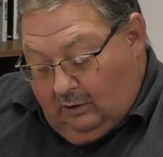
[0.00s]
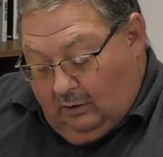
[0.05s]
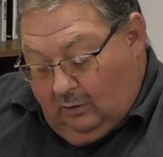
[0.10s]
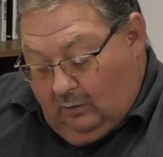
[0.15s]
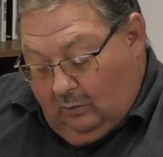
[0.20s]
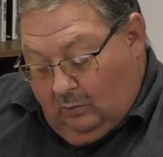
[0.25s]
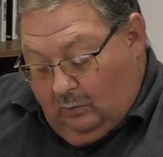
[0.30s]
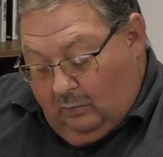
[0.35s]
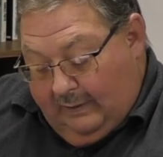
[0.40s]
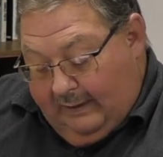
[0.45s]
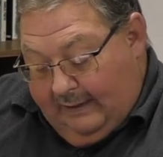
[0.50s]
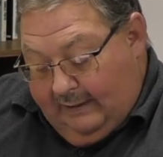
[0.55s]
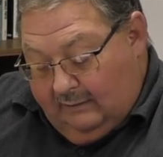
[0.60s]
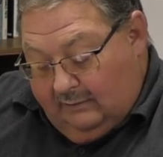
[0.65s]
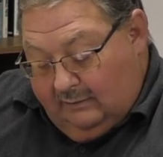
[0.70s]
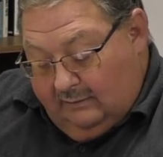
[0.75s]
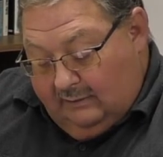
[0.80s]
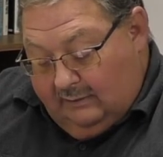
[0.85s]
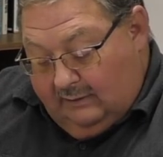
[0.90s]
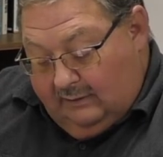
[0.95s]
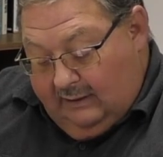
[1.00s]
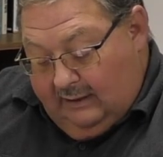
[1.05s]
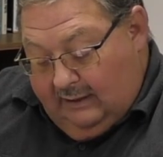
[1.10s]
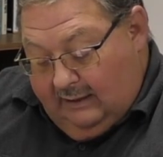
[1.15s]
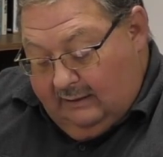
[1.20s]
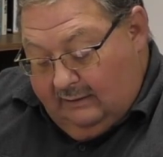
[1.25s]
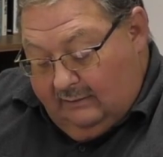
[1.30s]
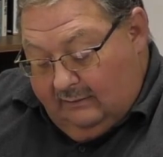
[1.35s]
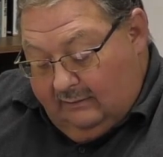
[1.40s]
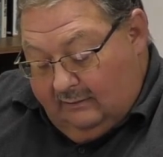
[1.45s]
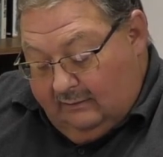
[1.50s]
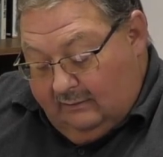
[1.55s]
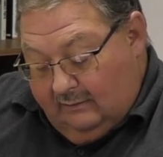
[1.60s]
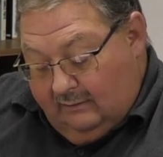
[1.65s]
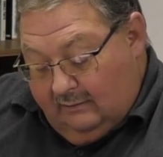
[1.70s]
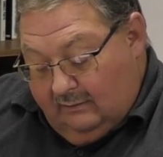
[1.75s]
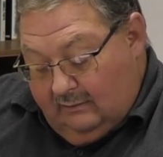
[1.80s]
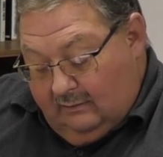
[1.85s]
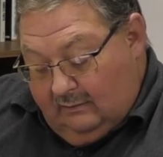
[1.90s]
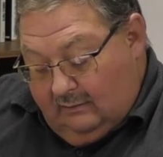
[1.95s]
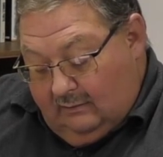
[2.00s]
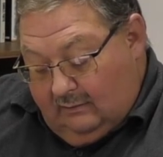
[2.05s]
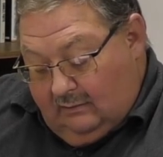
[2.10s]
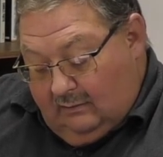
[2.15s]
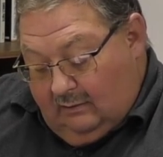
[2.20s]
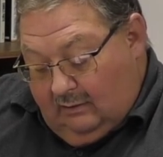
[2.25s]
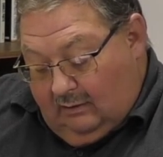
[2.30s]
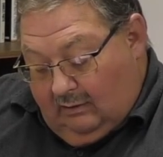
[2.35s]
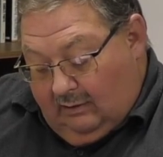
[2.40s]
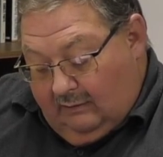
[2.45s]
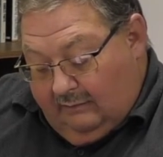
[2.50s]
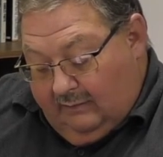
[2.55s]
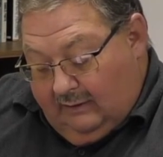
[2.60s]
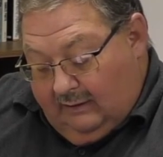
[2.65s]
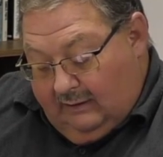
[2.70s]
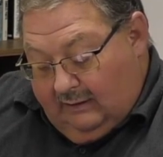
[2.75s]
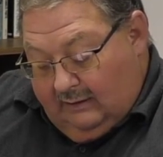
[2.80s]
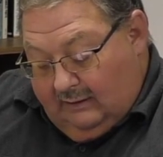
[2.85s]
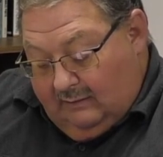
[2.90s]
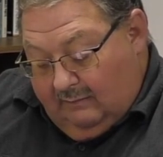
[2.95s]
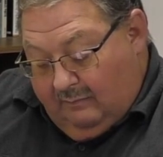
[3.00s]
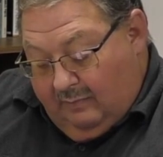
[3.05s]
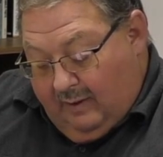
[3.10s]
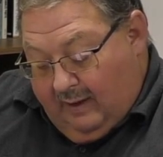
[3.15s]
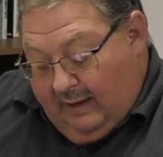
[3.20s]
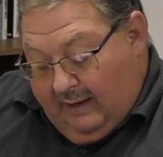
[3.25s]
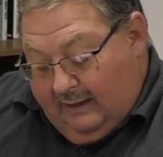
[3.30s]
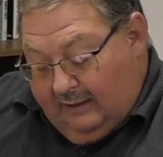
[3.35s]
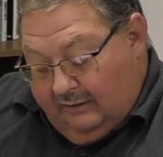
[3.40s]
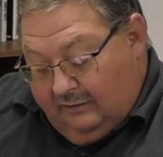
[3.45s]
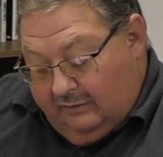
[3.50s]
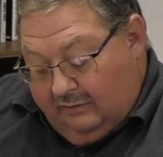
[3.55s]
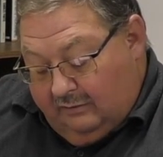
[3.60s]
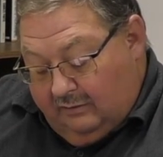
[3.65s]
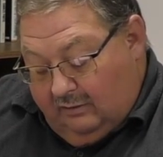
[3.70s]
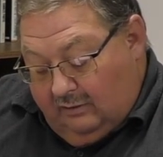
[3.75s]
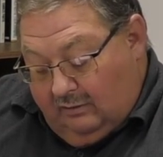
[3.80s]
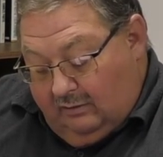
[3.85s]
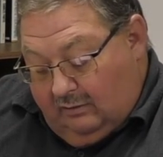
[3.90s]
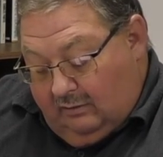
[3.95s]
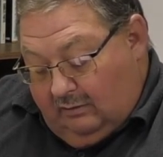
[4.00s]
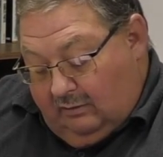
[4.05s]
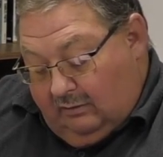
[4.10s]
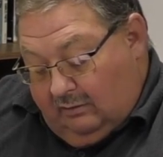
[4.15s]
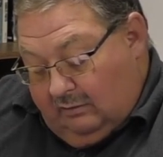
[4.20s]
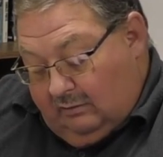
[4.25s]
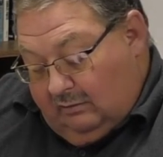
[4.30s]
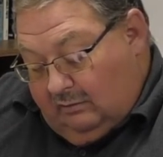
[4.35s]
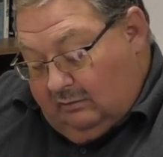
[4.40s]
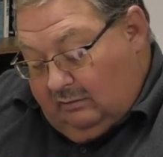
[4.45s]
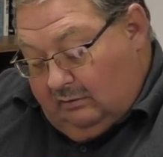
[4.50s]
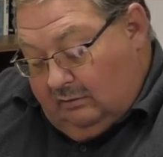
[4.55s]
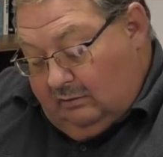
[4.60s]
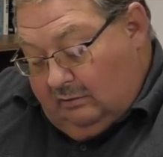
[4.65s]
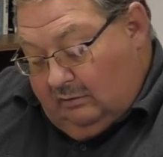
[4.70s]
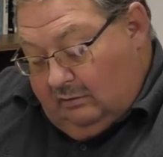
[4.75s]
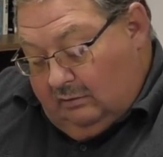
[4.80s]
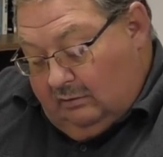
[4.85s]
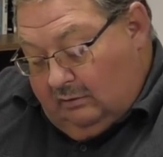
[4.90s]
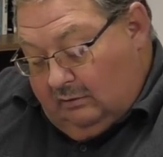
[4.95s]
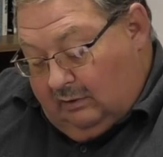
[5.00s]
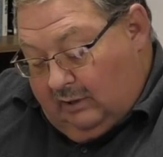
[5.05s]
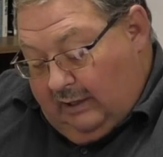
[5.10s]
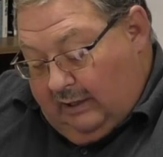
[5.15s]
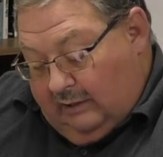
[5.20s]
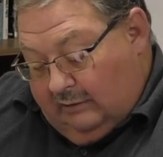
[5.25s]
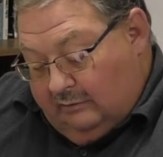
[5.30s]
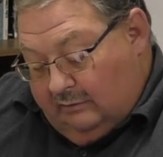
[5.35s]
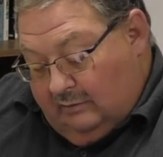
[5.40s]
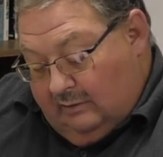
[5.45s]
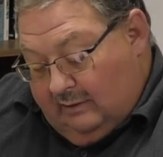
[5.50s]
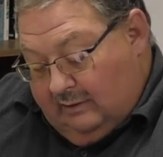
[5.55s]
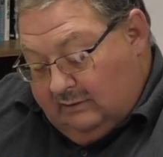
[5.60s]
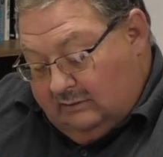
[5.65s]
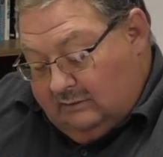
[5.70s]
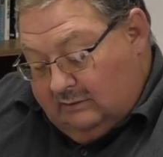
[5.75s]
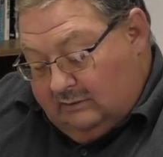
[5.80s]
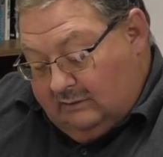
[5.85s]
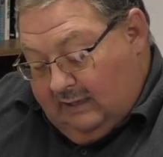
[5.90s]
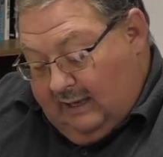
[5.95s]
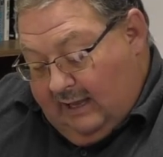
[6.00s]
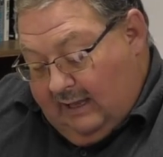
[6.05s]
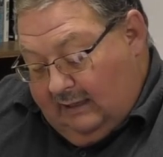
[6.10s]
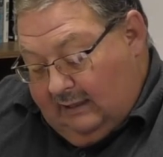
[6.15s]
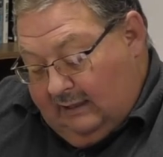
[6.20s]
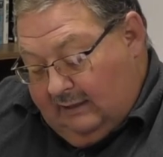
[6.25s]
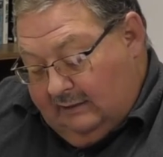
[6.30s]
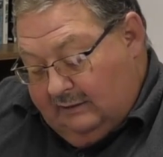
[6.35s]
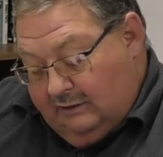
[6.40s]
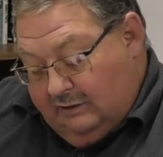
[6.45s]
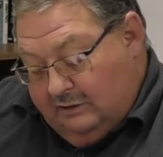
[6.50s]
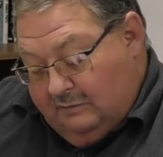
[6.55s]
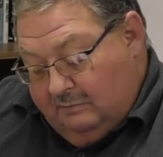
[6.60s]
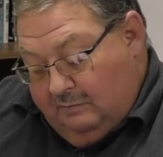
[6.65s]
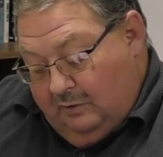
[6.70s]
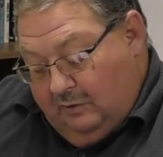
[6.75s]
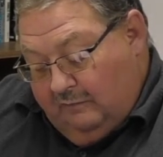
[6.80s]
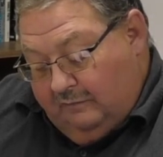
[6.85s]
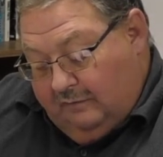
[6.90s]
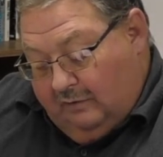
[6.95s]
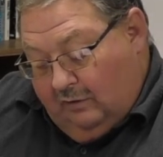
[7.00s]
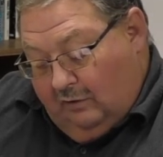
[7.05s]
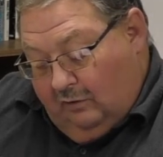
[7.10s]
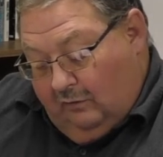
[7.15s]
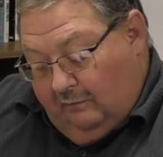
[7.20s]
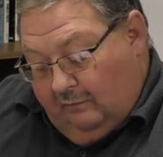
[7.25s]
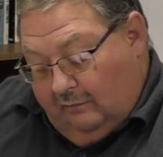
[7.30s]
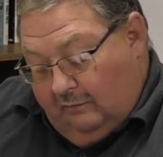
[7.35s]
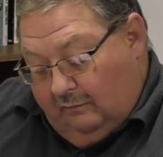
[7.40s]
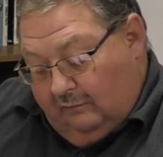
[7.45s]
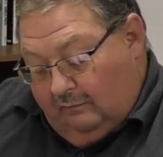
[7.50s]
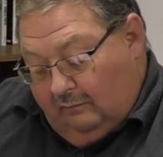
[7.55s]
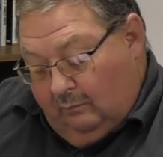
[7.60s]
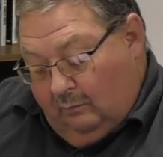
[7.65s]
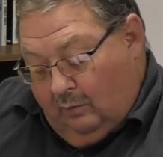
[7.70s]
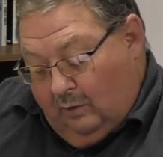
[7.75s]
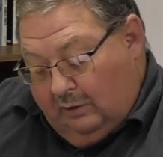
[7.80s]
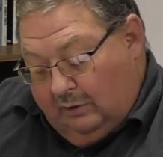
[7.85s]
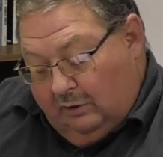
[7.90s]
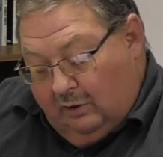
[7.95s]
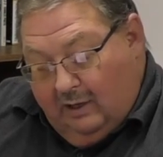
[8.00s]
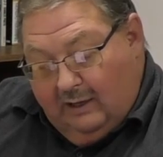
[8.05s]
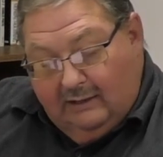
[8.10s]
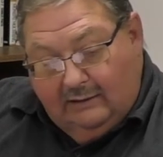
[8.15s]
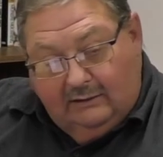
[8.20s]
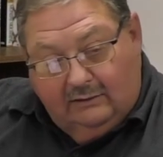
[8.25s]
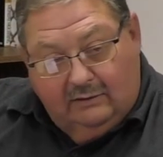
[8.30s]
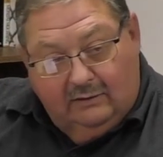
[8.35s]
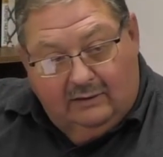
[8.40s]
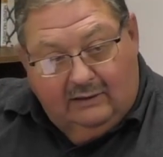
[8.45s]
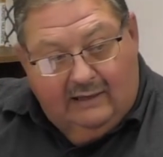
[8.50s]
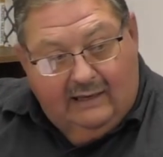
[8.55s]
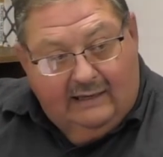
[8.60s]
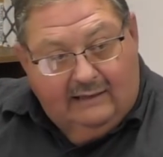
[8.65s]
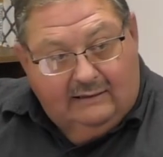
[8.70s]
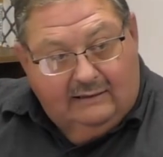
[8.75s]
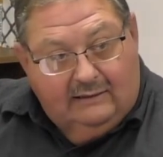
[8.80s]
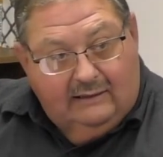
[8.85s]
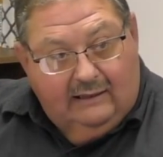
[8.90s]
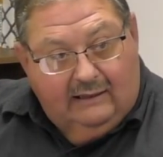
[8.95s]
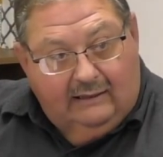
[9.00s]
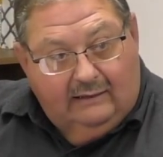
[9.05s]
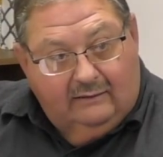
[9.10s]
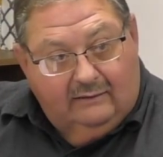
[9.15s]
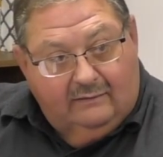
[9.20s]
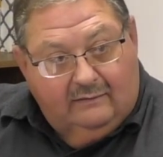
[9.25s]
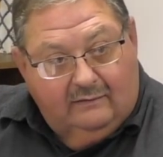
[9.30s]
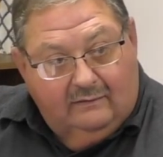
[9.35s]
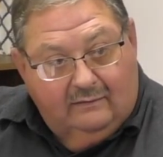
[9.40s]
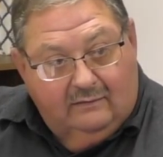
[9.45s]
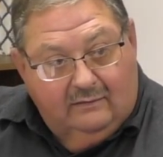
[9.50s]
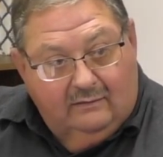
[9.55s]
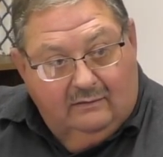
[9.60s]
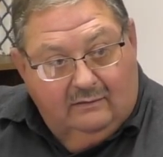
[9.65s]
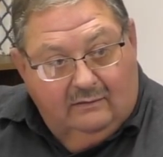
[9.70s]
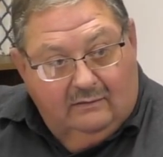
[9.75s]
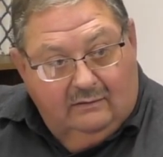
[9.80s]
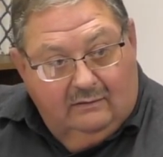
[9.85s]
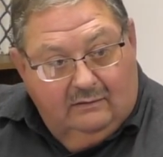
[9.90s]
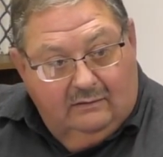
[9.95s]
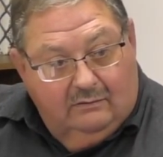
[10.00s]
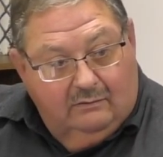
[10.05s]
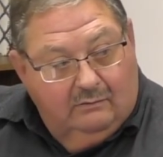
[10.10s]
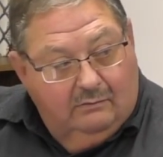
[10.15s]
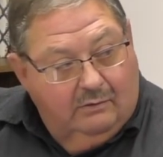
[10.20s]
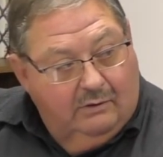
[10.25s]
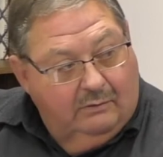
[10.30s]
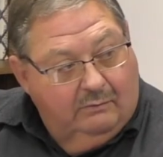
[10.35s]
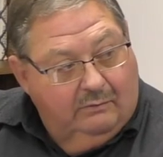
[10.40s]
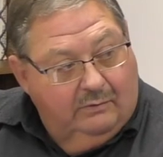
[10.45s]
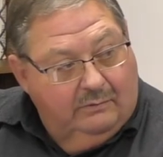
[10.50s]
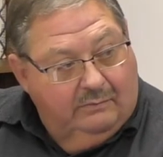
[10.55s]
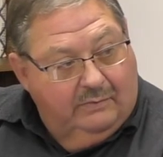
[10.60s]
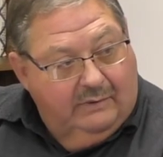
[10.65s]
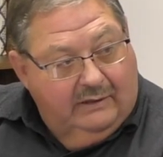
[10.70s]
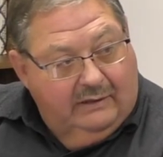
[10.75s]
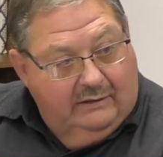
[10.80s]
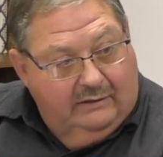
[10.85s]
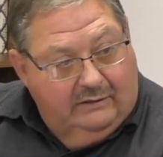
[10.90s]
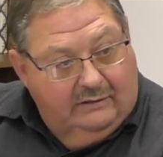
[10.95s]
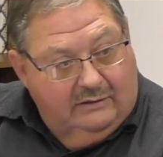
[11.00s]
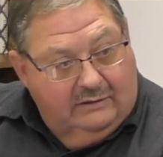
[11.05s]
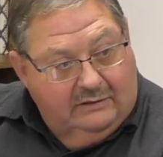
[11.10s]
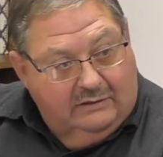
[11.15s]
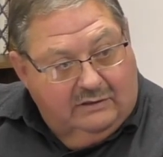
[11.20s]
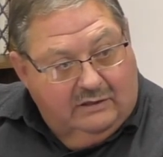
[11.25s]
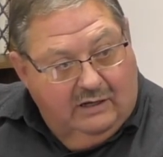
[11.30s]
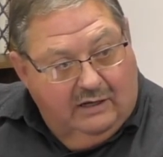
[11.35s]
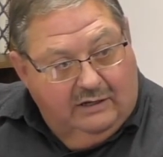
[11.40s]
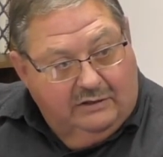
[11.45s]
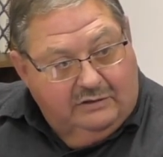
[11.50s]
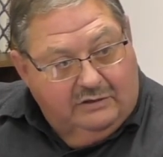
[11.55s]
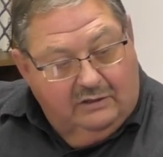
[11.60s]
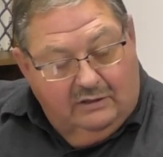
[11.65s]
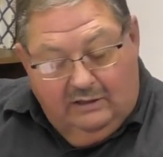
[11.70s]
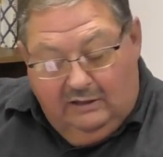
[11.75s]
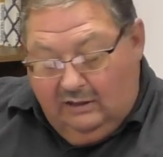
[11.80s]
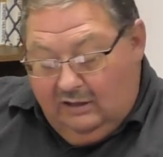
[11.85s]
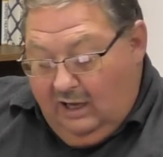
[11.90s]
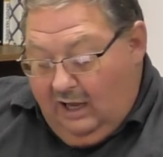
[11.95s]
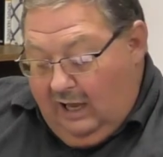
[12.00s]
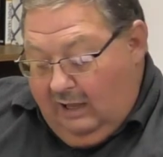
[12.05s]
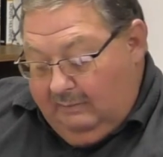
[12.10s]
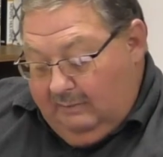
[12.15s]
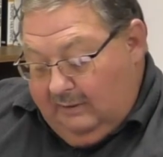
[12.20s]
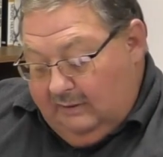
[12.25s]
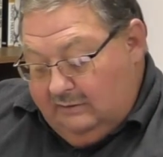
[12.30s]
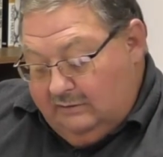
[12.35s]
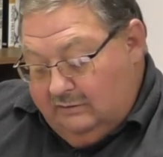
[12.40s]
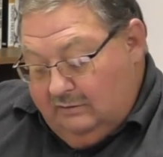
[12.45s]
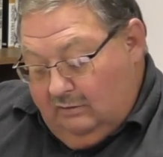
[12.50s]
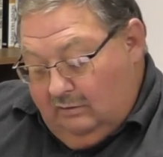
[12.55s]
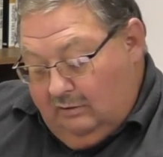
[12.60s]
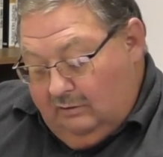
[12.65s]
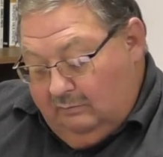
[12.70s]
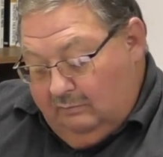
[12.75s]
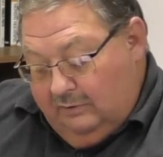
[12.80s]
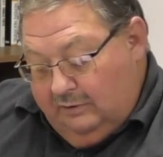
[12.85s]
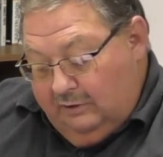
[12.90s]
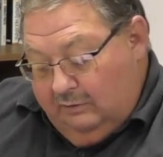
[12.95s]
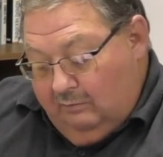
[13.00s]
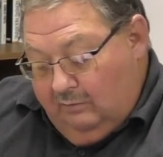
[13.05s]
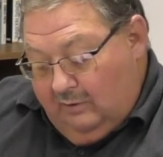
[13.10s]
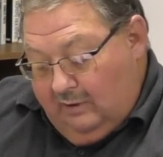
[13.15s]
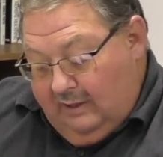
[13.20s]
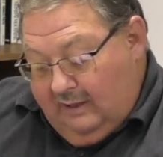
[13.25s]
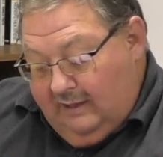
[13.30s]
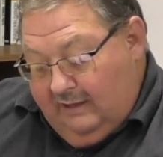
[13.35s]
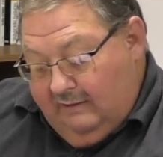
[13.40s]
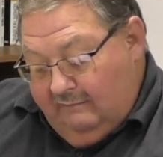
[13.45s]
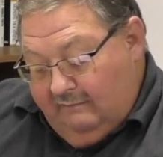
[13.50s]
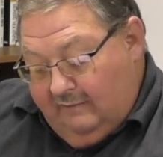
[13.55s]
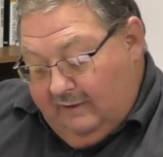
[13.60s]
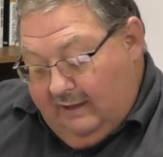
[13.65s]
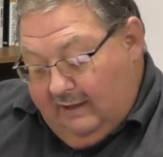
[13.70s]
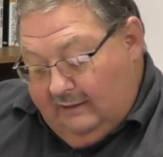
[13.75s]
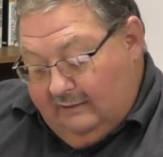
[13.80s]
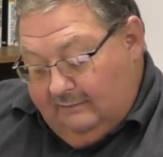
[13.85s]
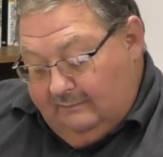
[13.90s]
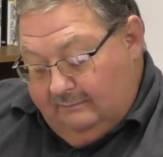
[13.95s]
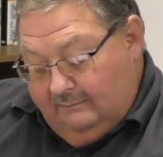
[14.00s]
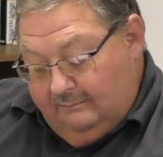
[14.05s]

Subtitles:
whole week to the 10th, or I think in the past, council has decided and just moved it over one night to the 18th. what would be the discussion and comments on when you want to have that?